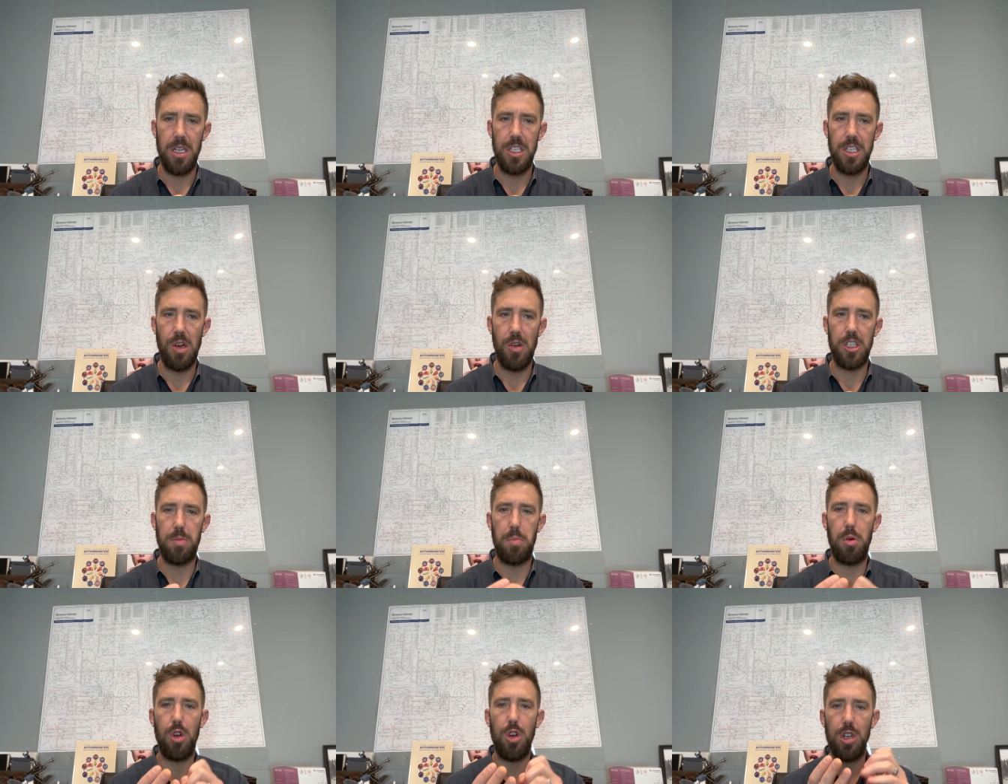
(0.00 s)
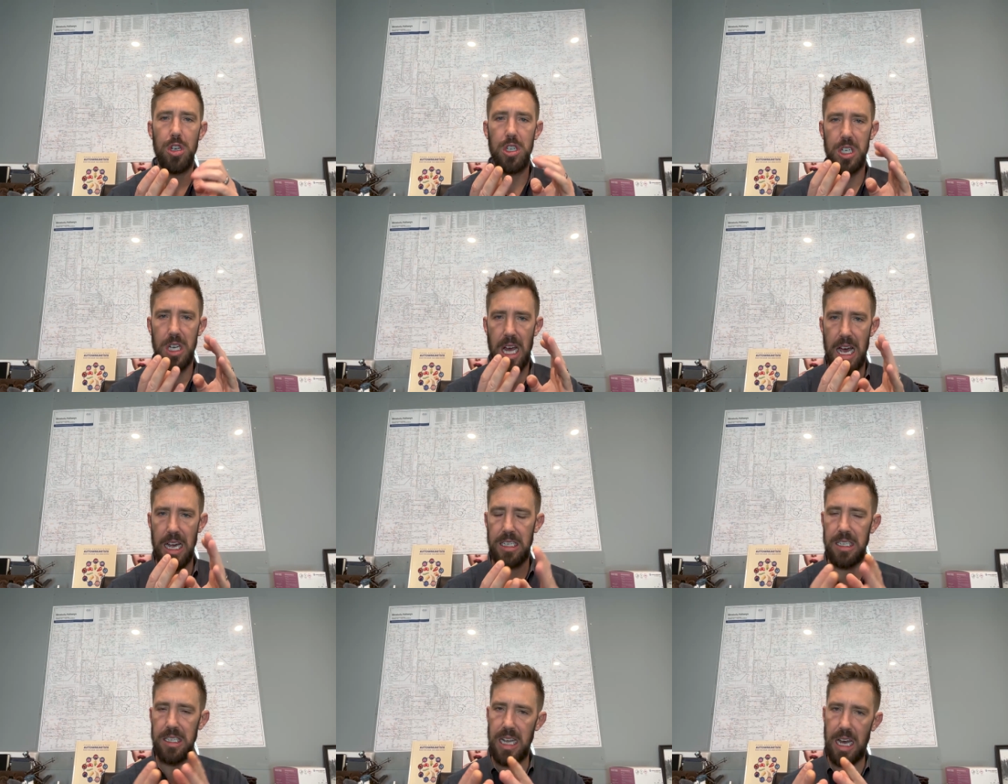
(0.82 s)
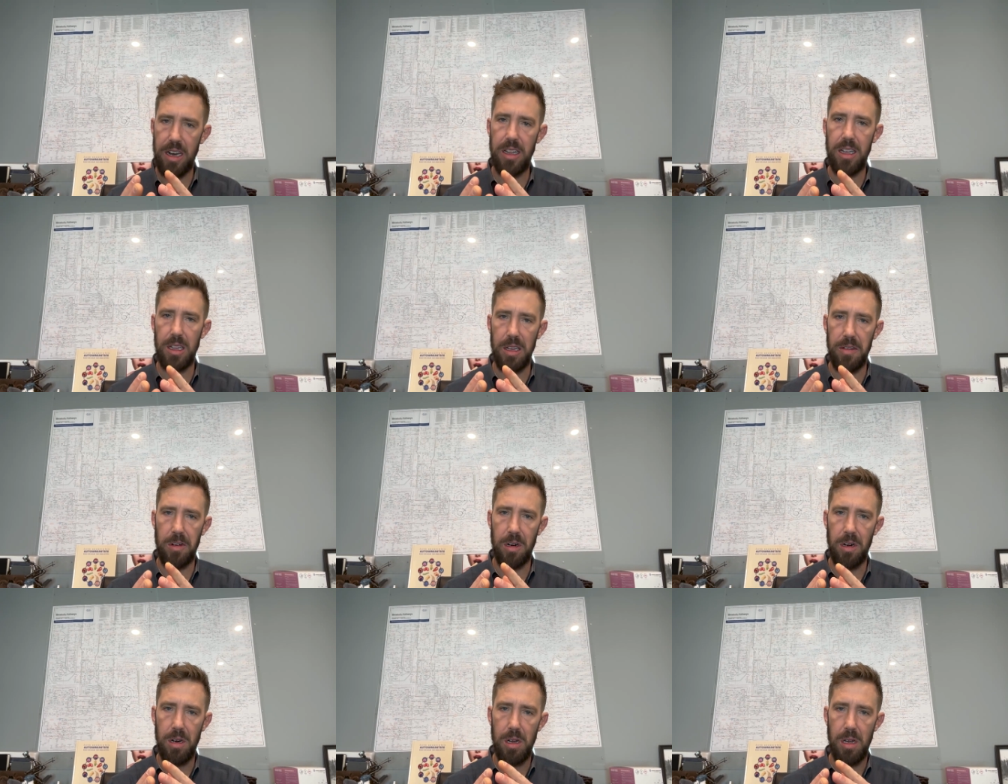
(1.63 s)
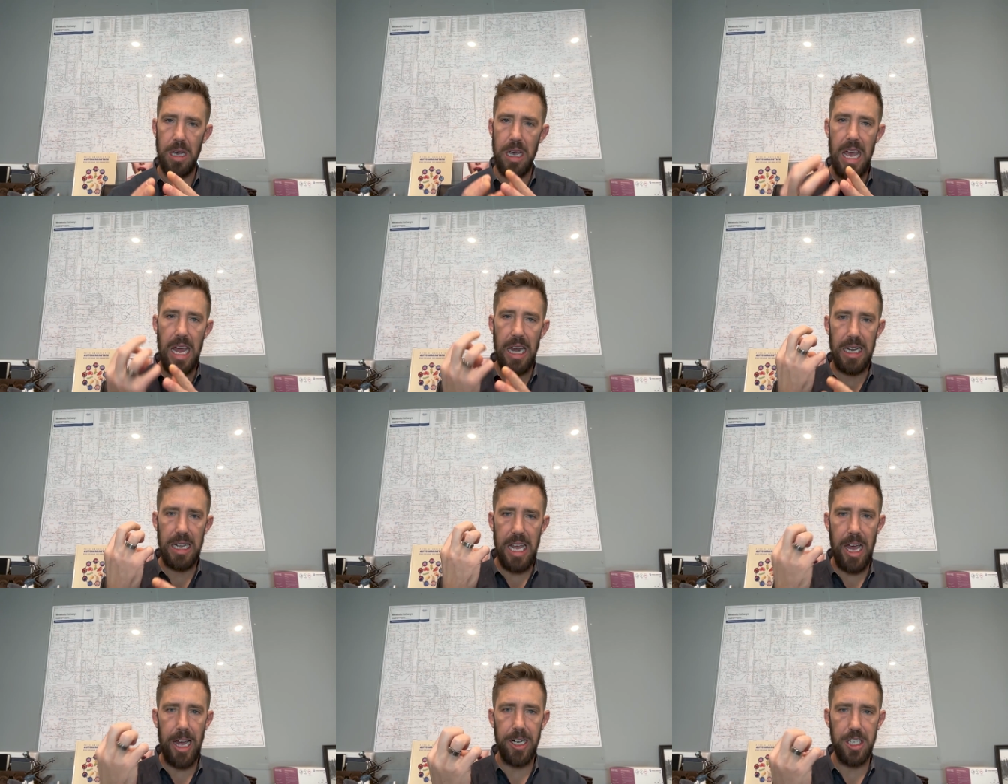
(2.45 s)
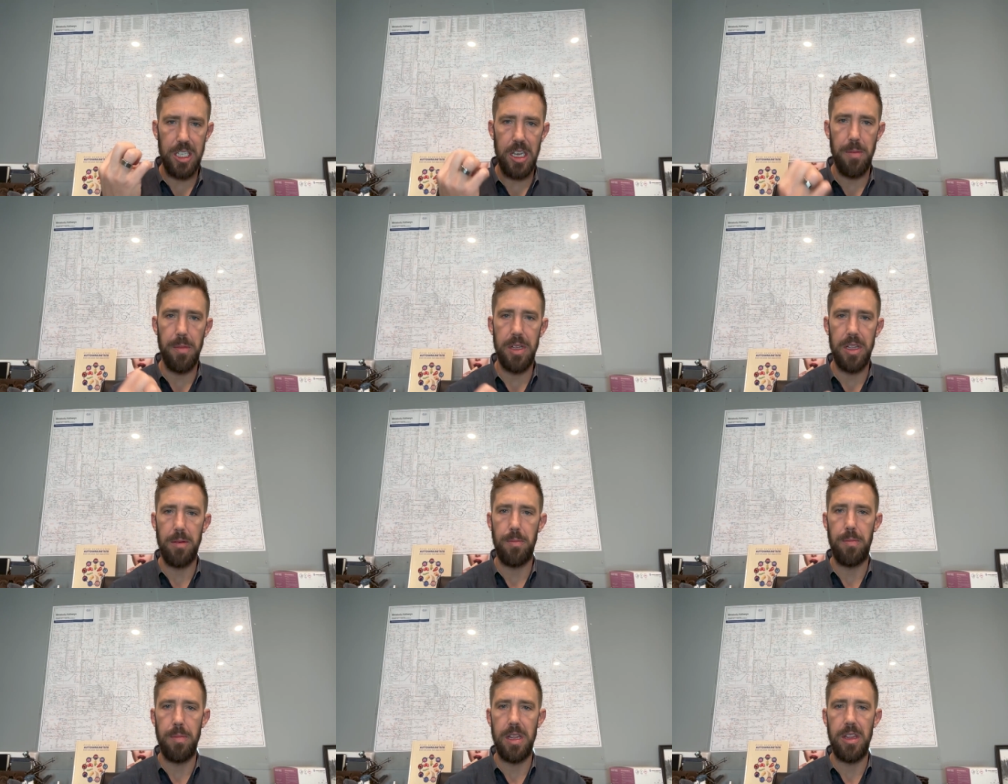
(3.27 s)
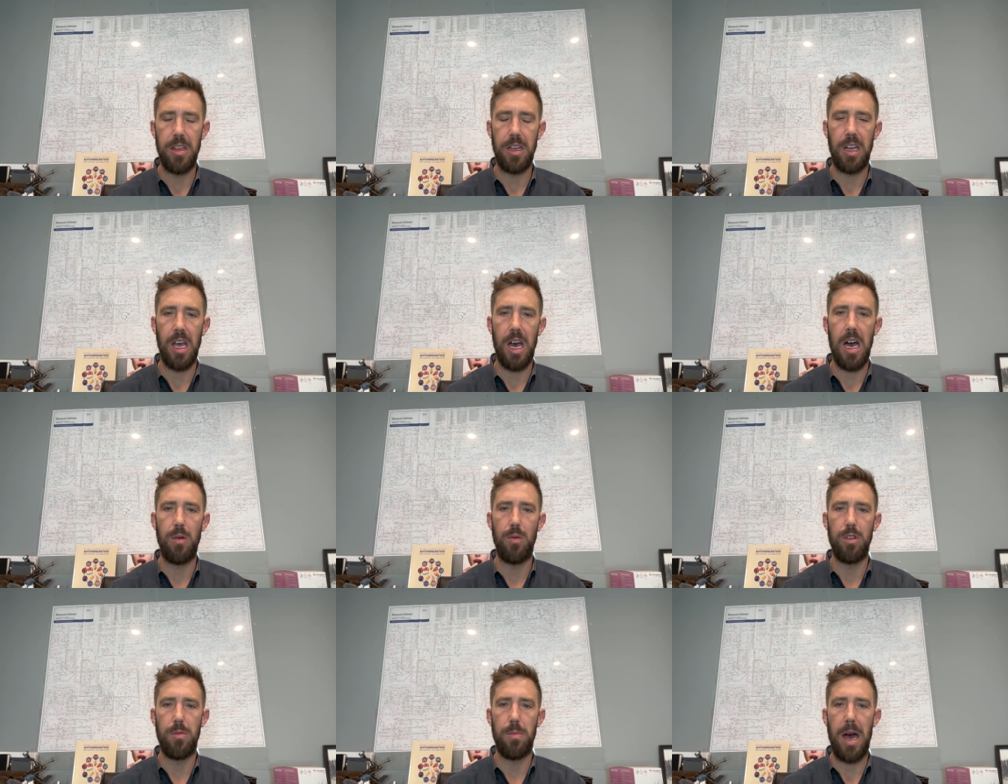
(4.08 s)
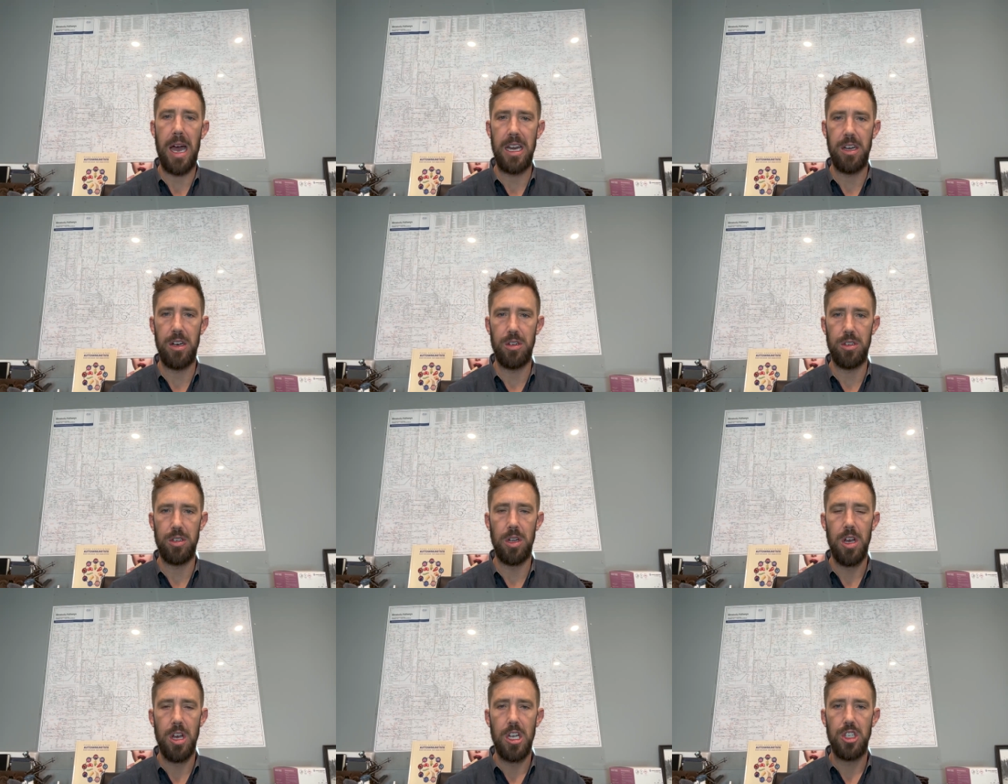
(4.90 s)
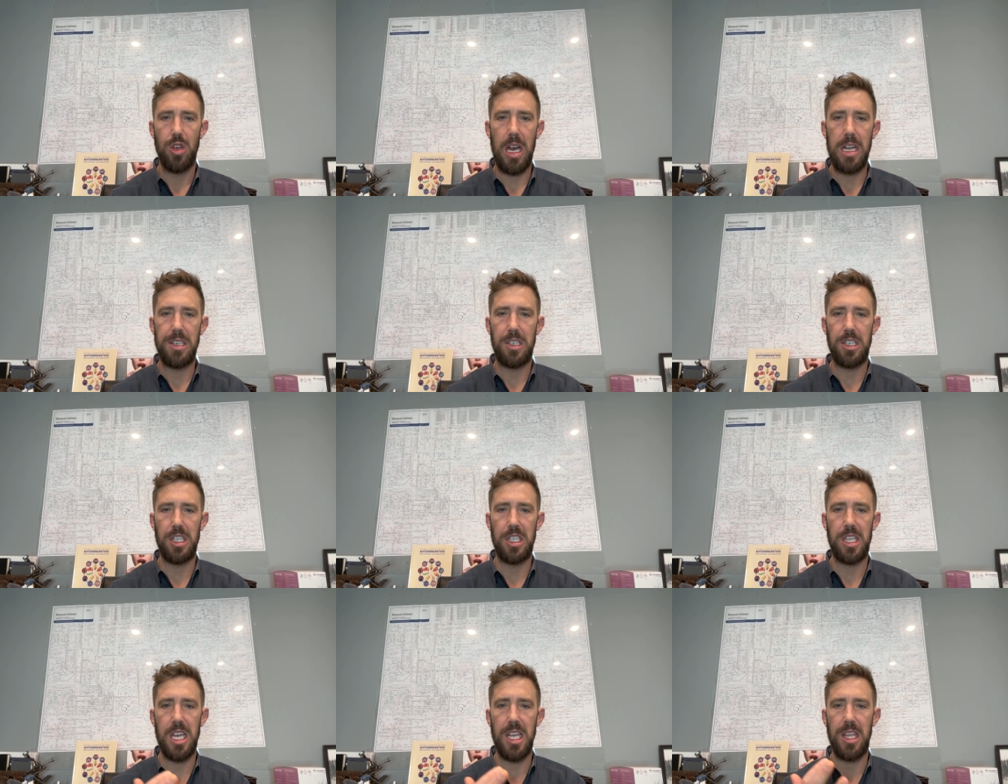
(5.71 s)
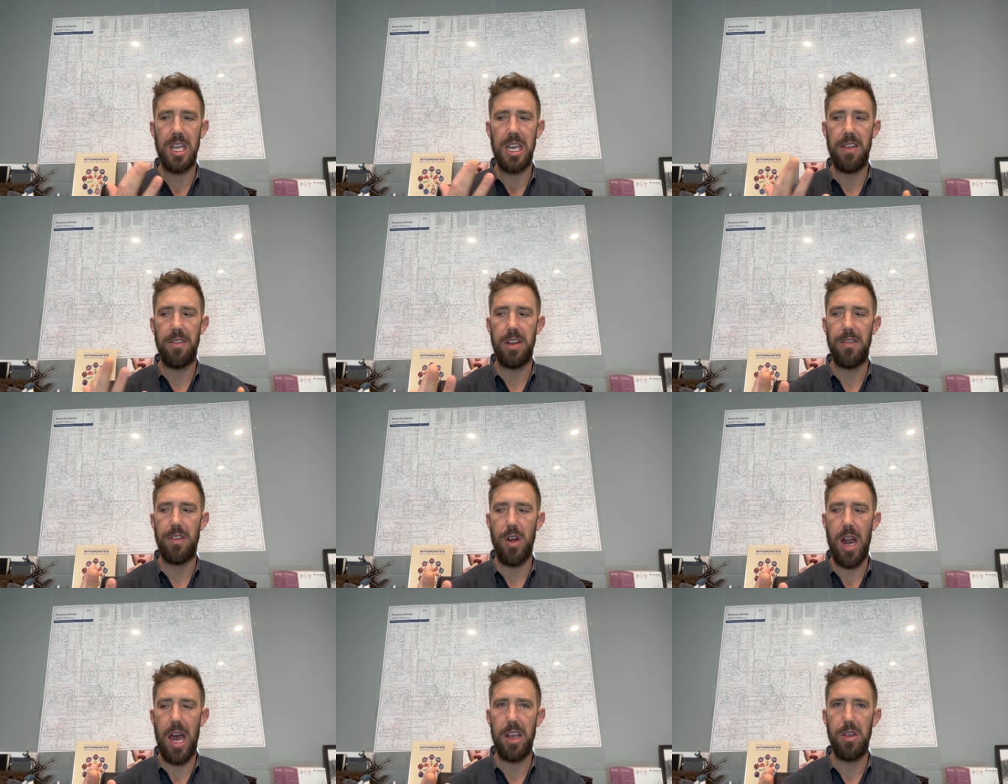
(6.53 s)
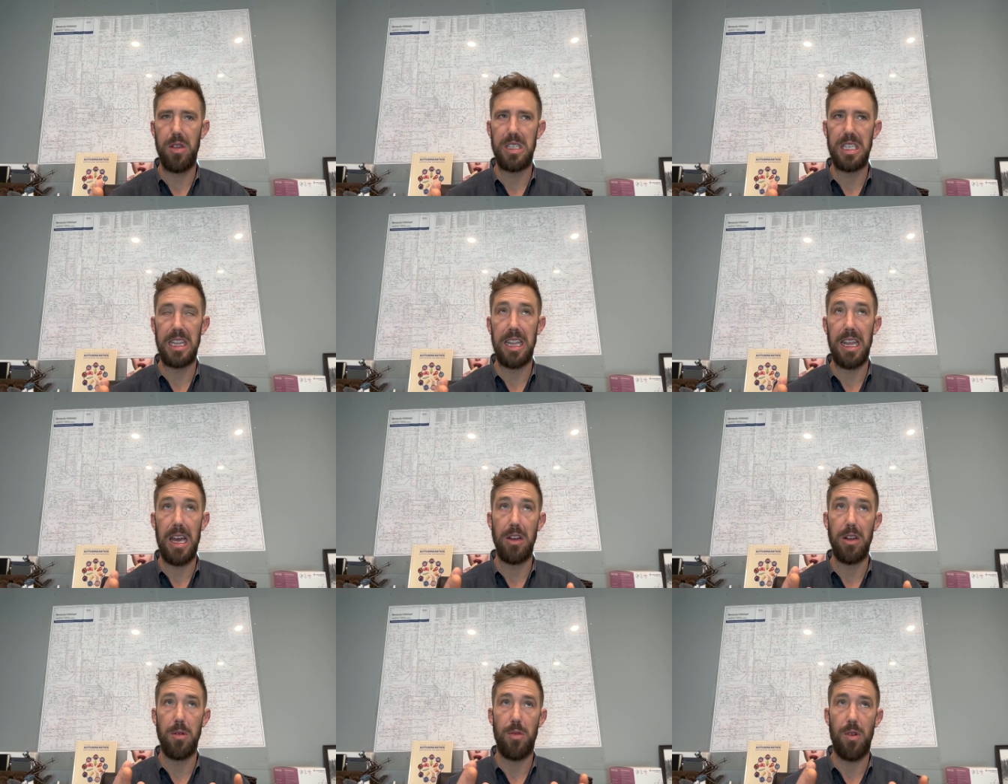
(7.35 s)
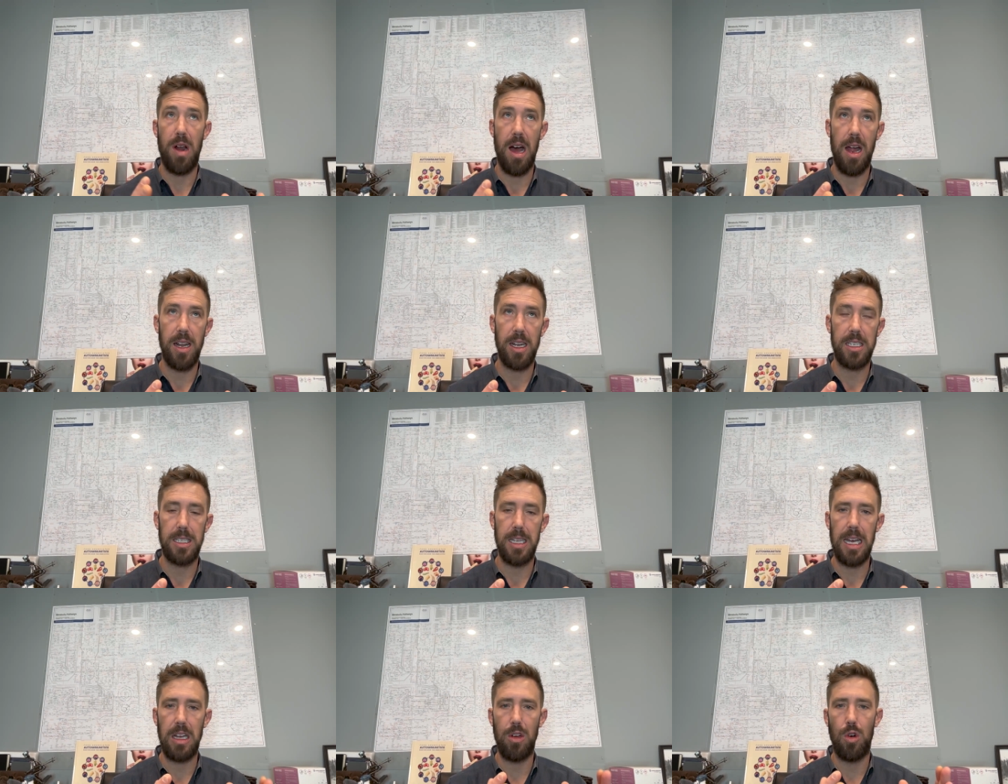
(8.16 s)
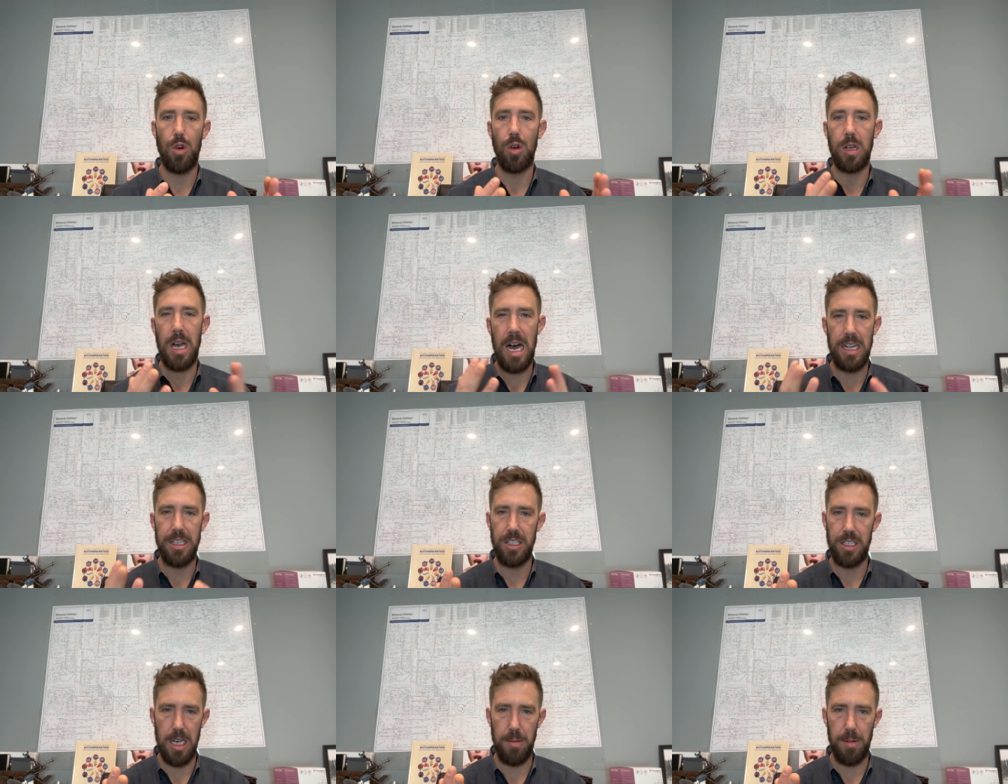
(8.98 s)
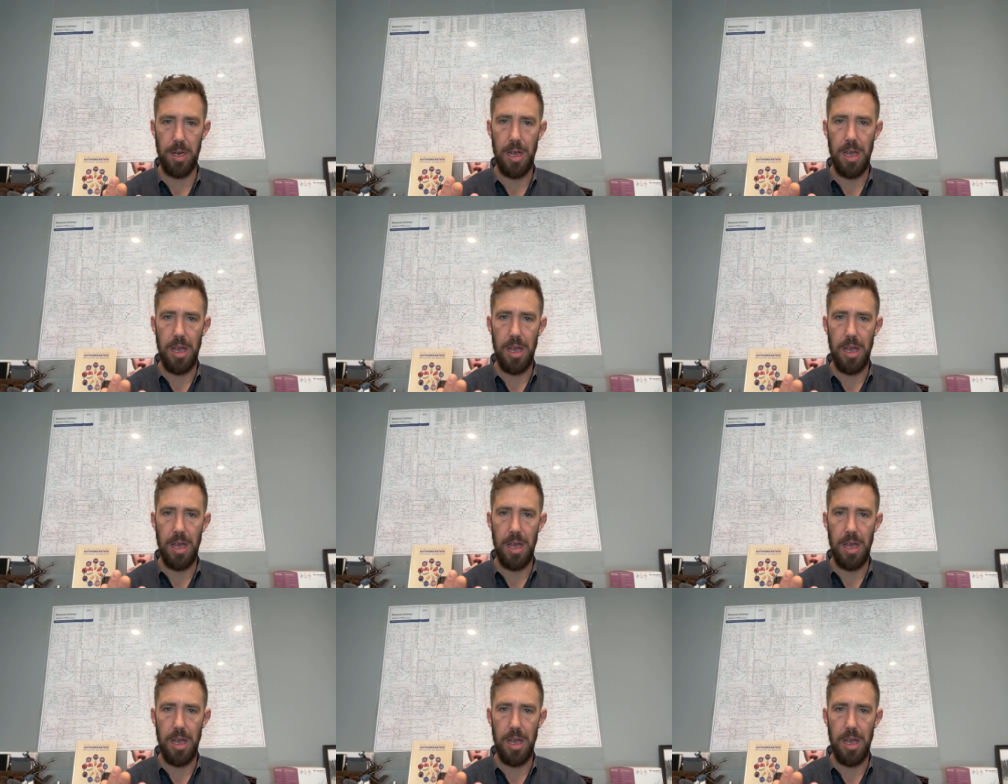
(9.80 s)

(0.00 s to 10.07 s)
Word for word: So it's push toxins out of the liver and catch them in the in the gut with binders. So I just think that even if you're not using their products, that whole concept